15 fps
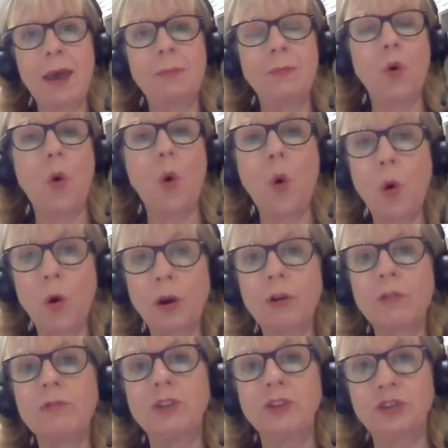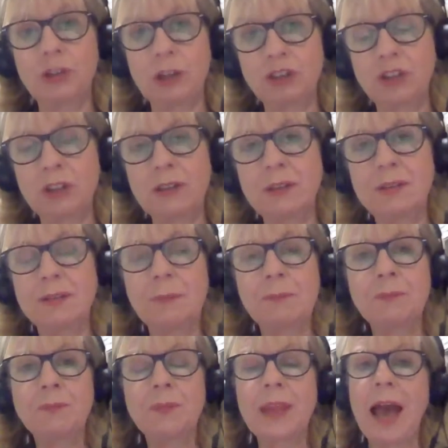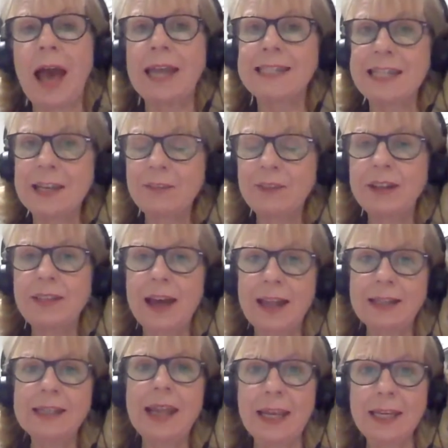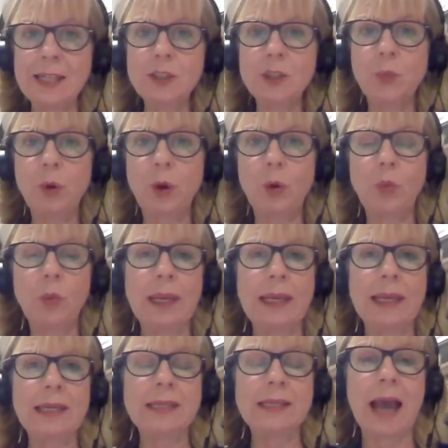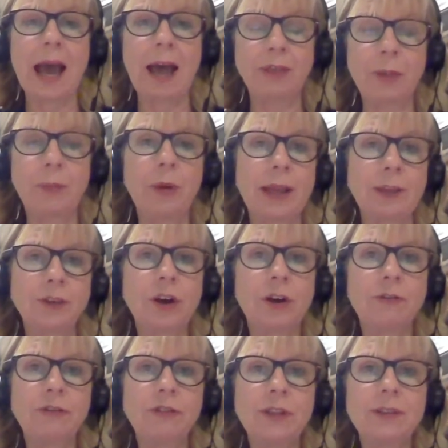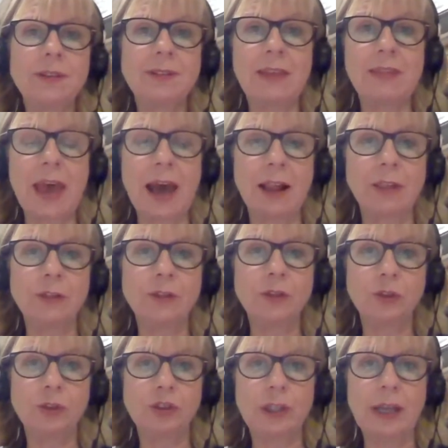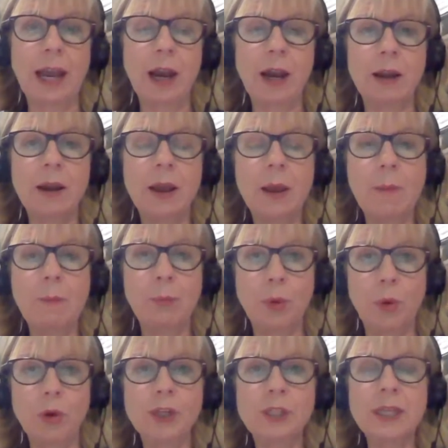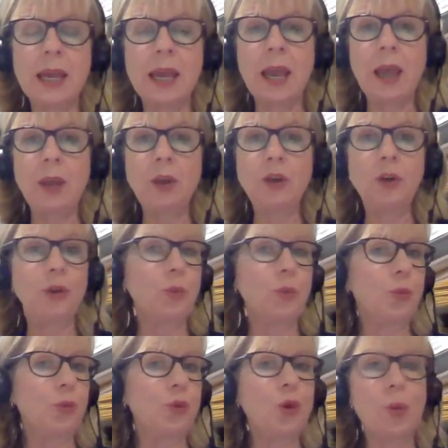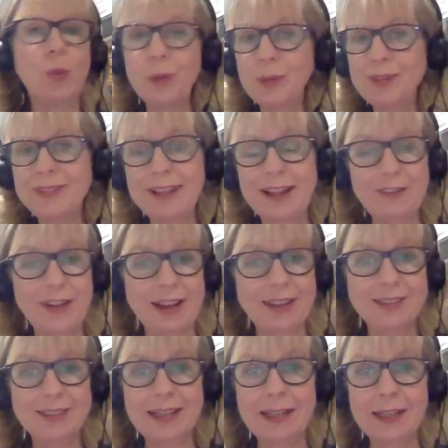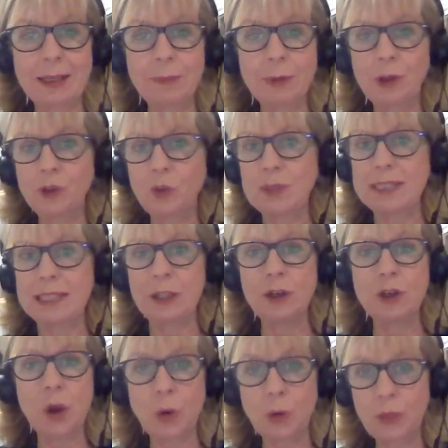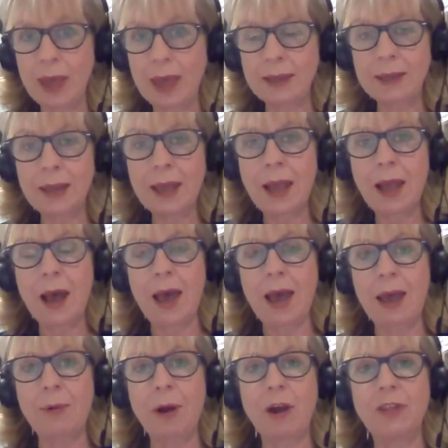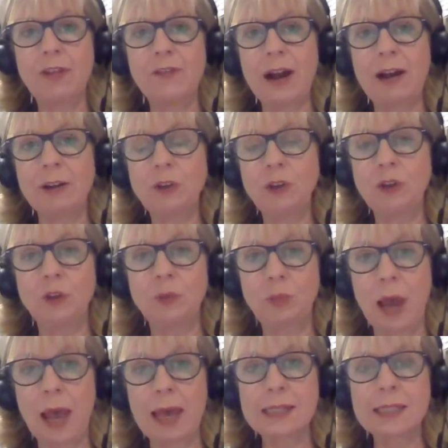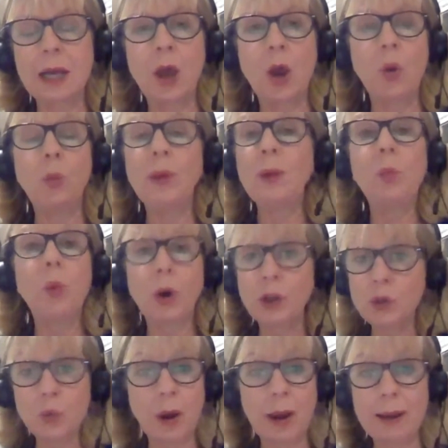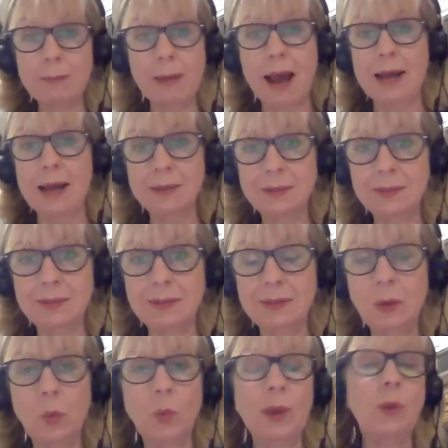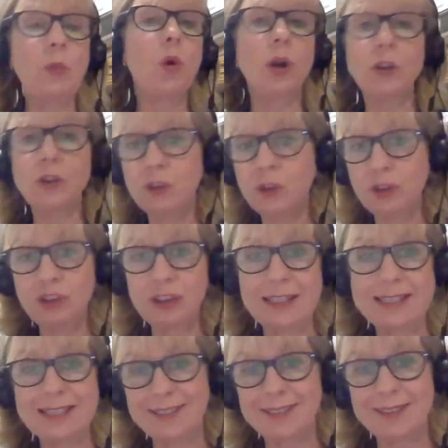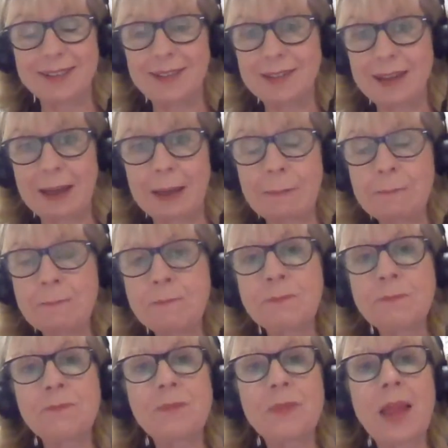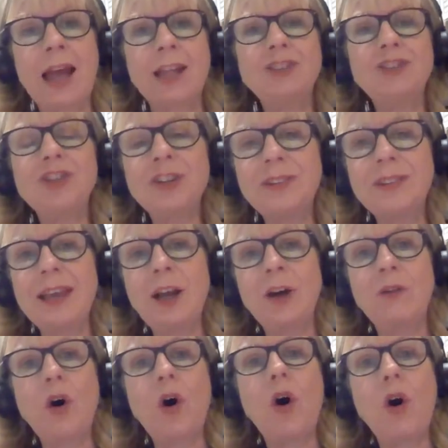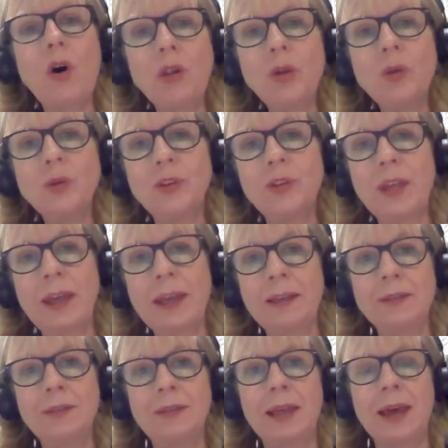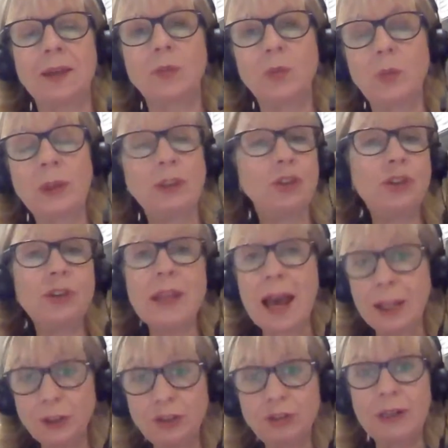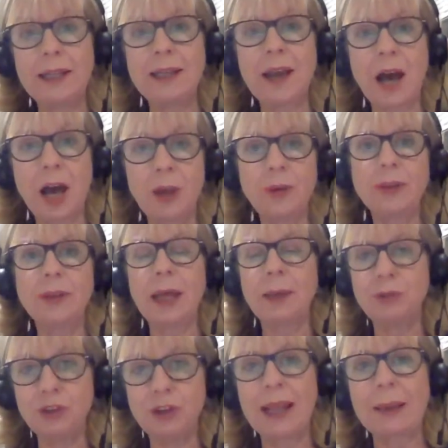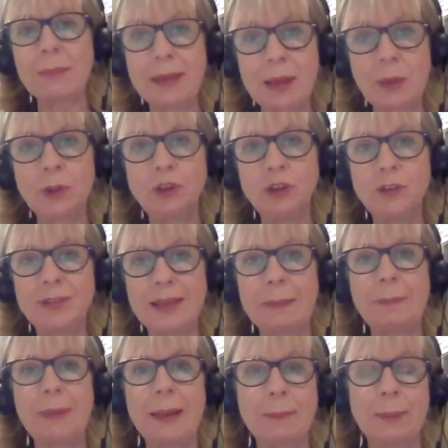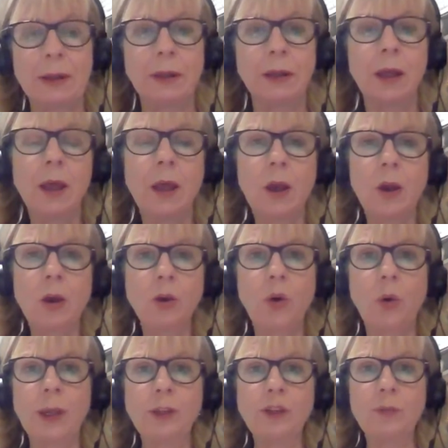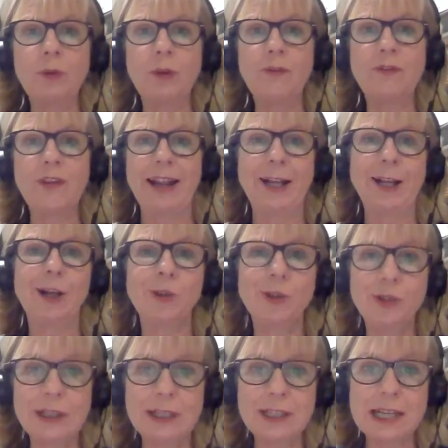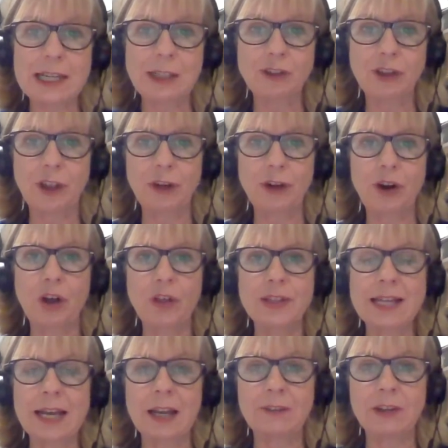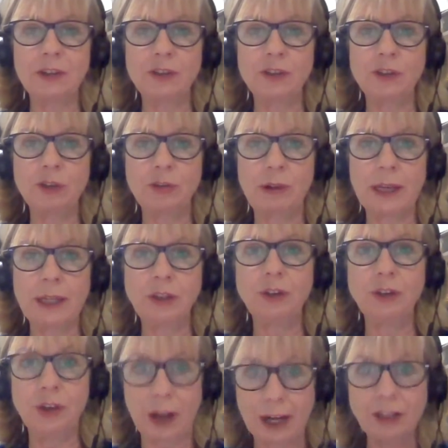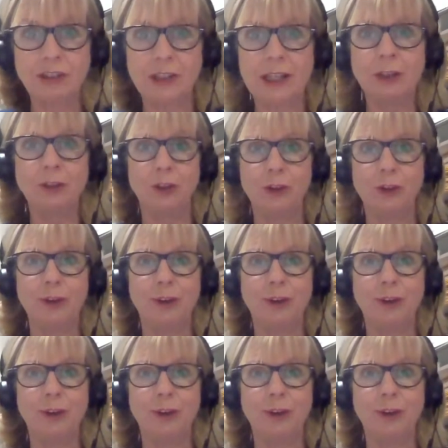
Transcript: Or restrictions. And even that night where we had the press conference in the Health and Social Care Board, you know, no one was self-isolating because we didn't know then how the virus could spread. We weren't wearing masks. We weren't socially distancing. And just think of all those things that we do naturally now. And I'm sure, like me, when you see people going to move very closely to each other on the television screen, you actually do